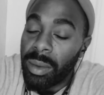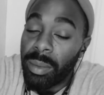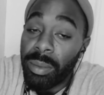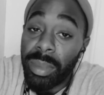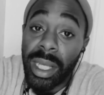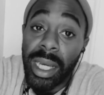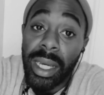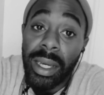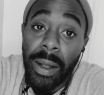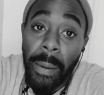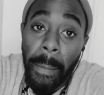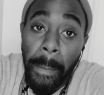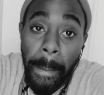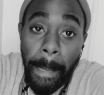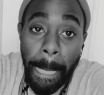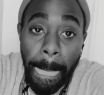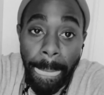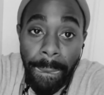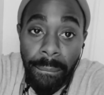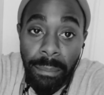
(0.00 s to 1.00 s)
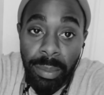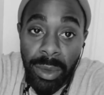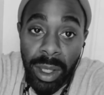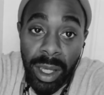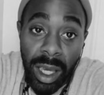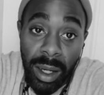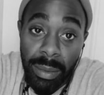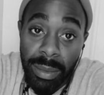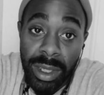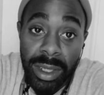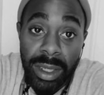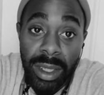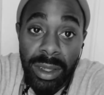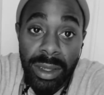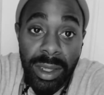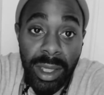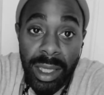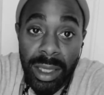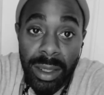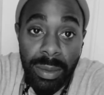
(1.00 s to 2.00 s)
Black. They got me still
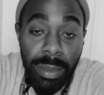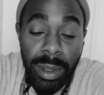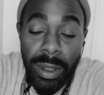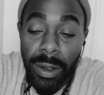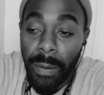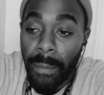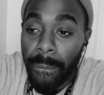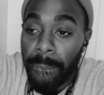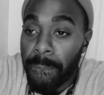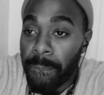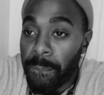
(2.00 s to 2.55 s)
in that spell.